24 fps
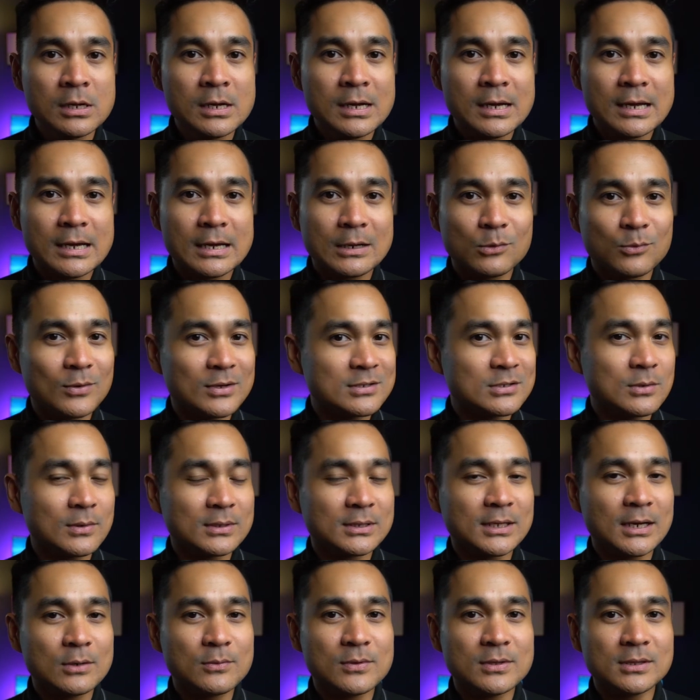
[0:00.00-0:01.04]
And once you're
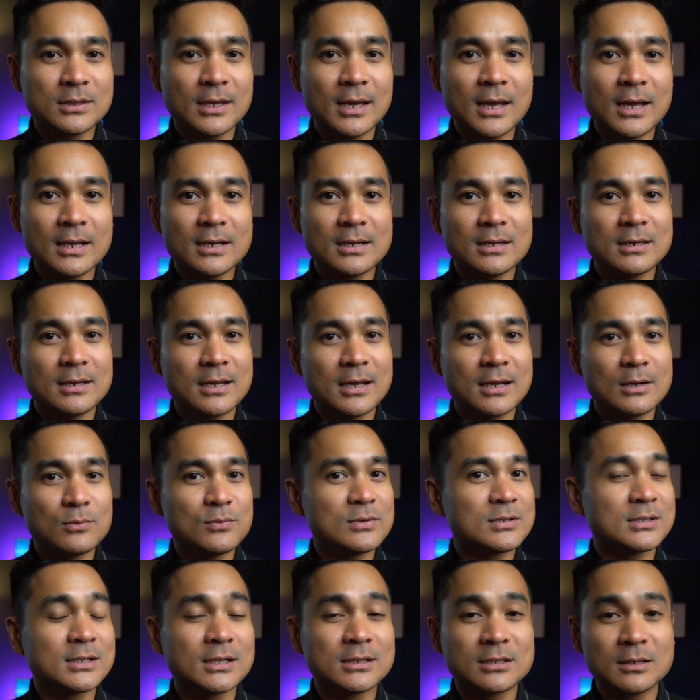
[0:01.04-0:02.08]
done with that, then
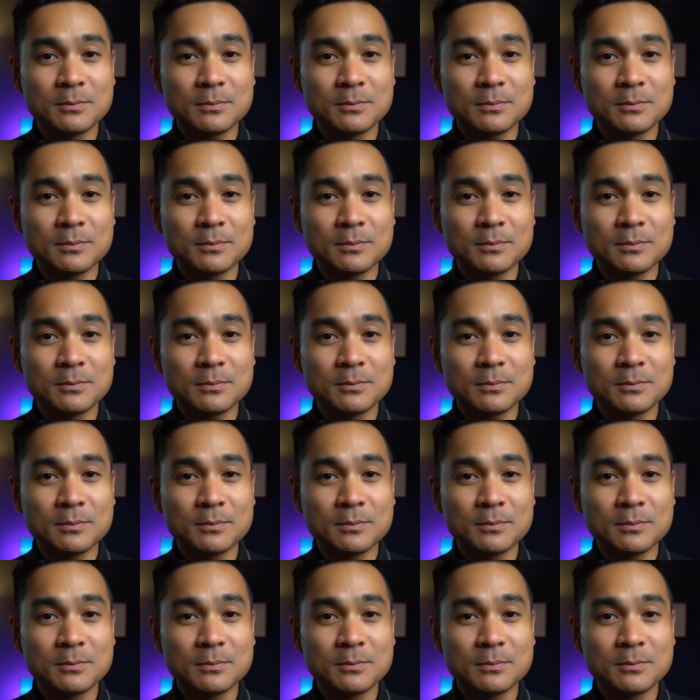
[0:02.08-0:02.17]
we started